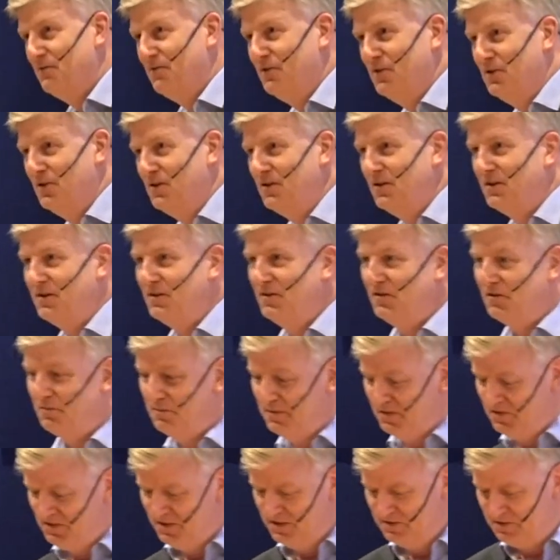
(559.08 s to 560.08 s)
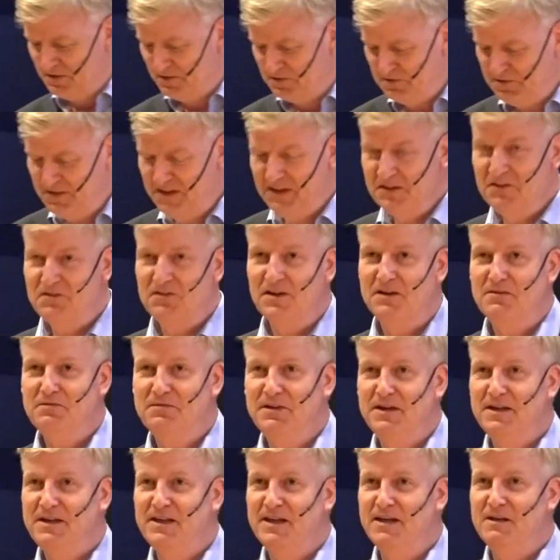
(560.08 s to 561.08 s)
for specific things, I
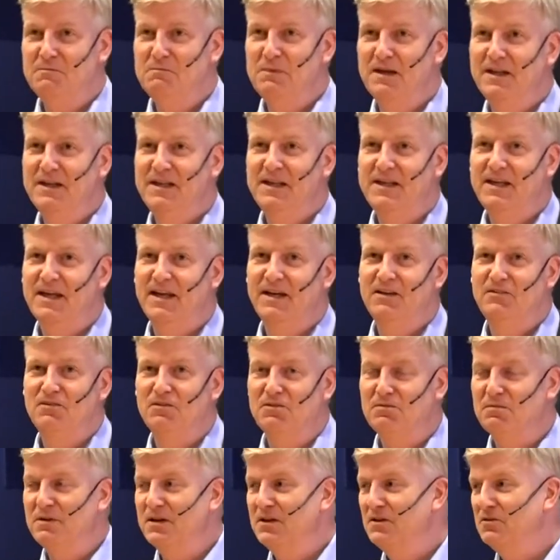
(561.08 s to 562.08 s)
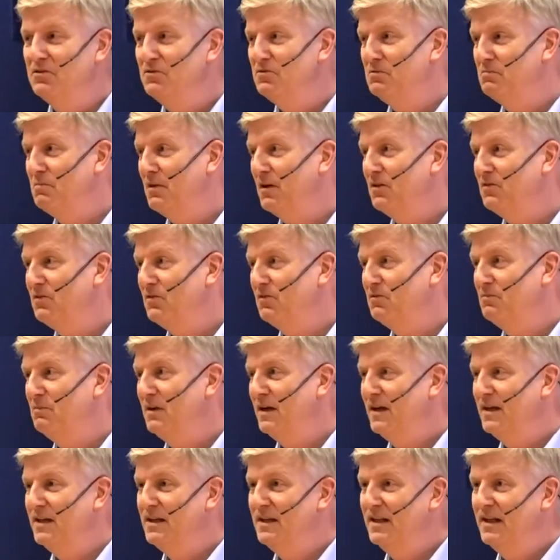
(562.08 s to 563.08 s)
think in many cases when you do process
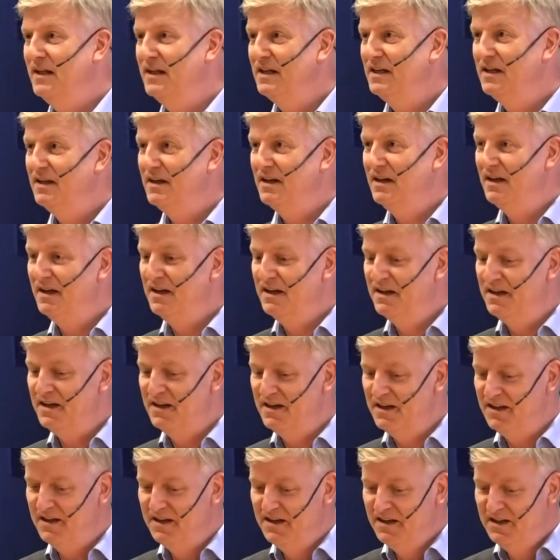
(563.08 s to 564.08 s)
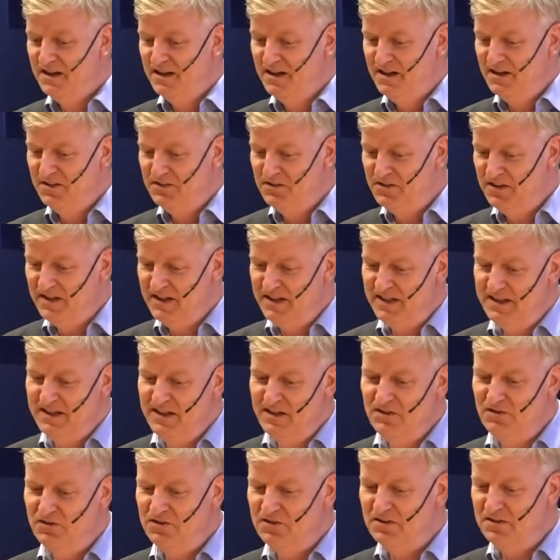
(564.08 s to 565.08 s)
mining, uh, the
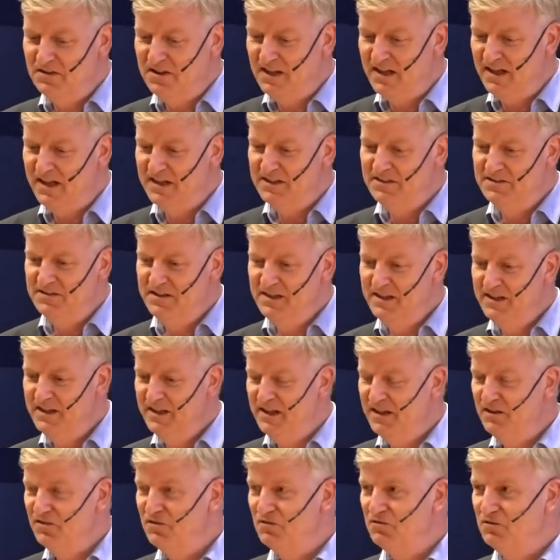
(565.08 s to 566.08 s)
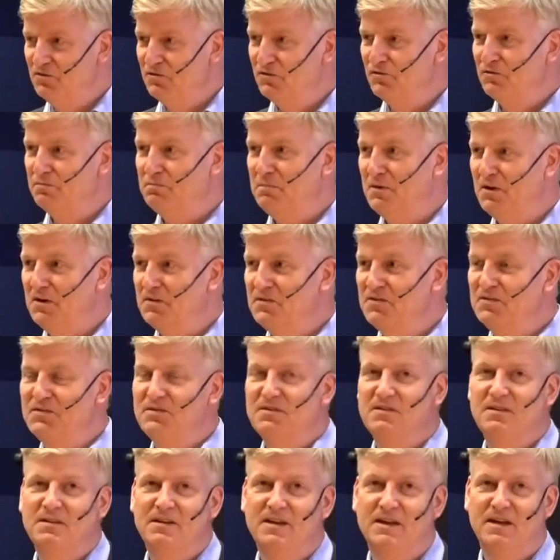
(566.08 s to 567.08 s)
initial idea is to
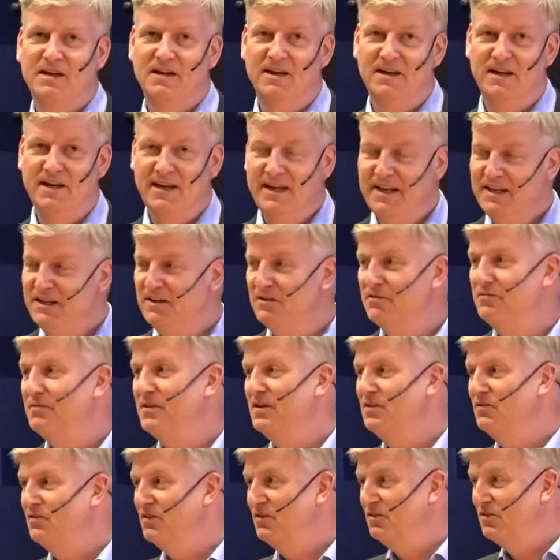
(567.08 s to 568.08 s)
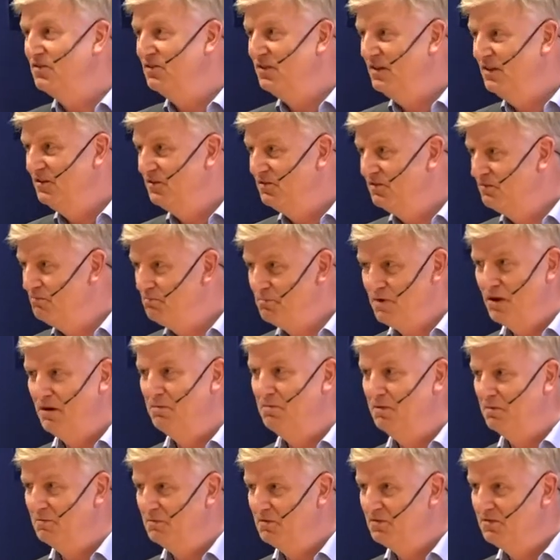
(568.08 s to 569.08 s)
spot inefficiencies,
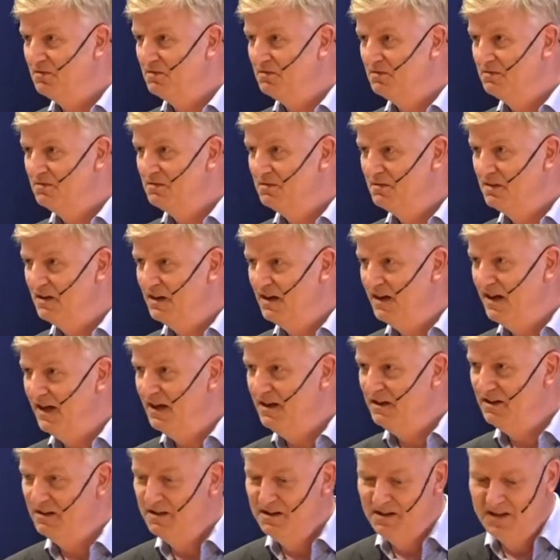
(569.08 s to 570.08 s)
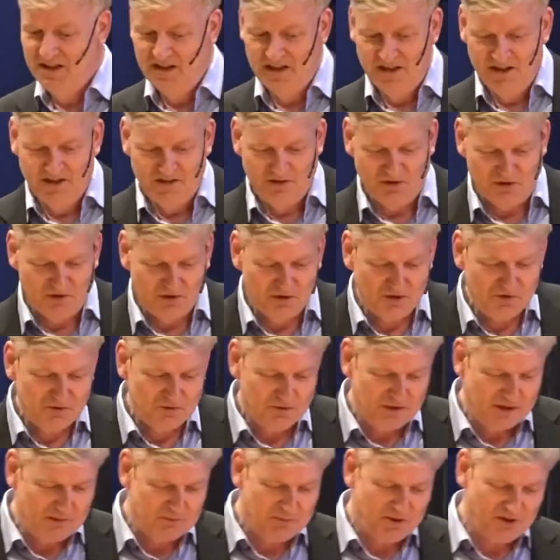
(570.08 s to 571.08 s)
problems. Right? You're not
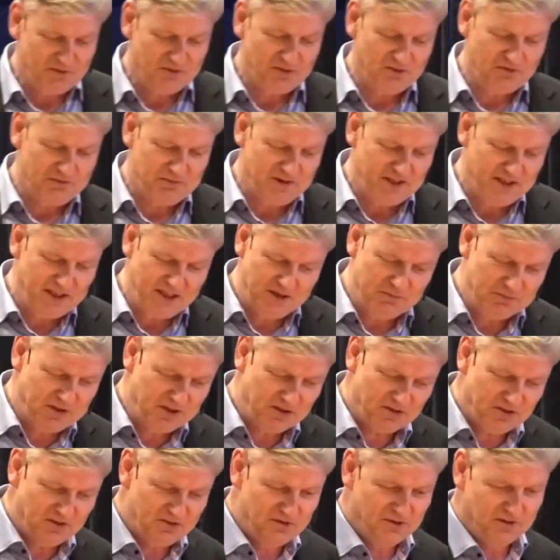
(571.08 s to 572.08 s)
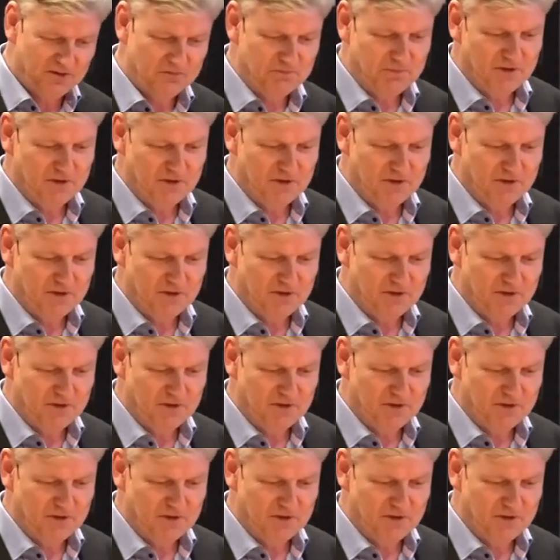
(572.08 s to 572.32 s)
doing process mining because your